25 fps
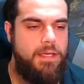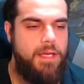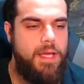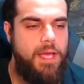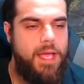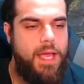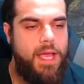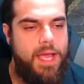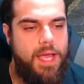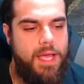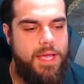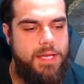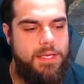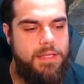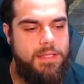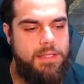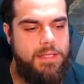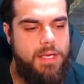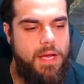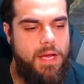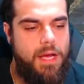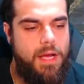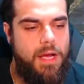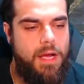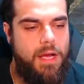And,
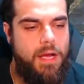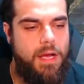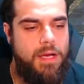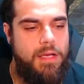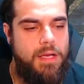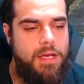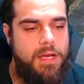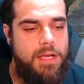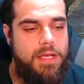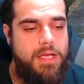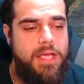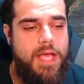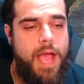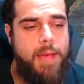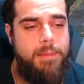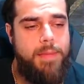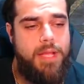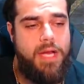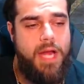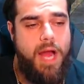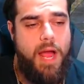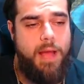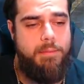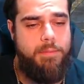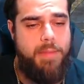yeah, I
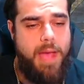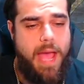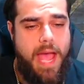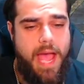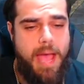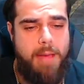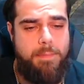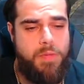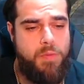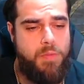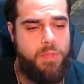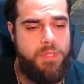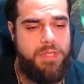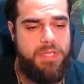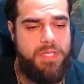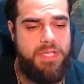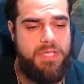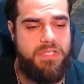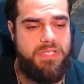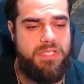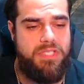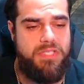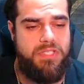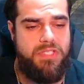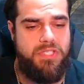mean, I'm happy with
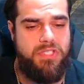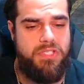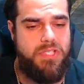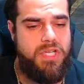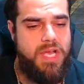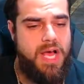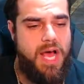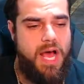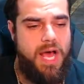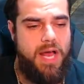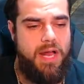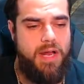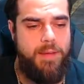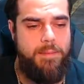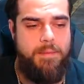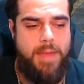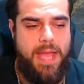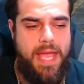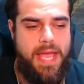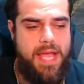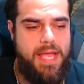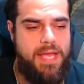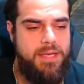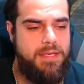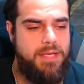this. This is not a
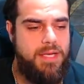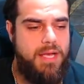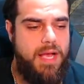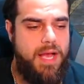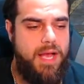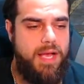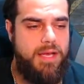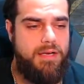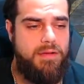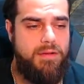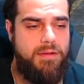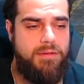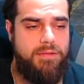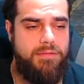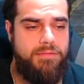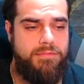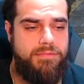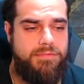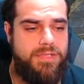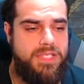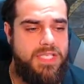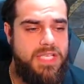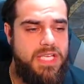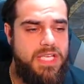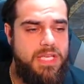main kind of
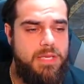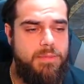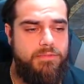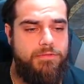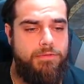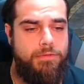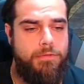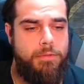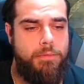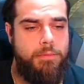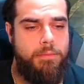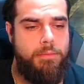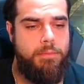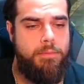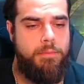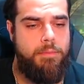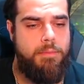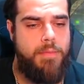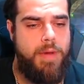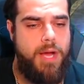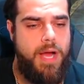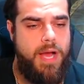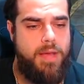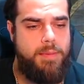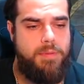team from
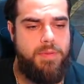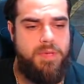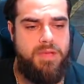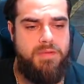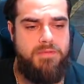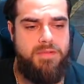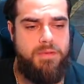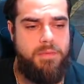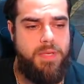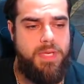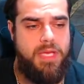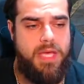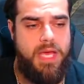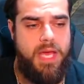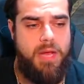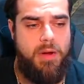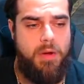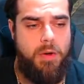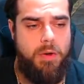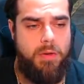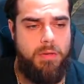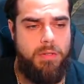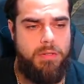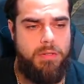my PvP at all.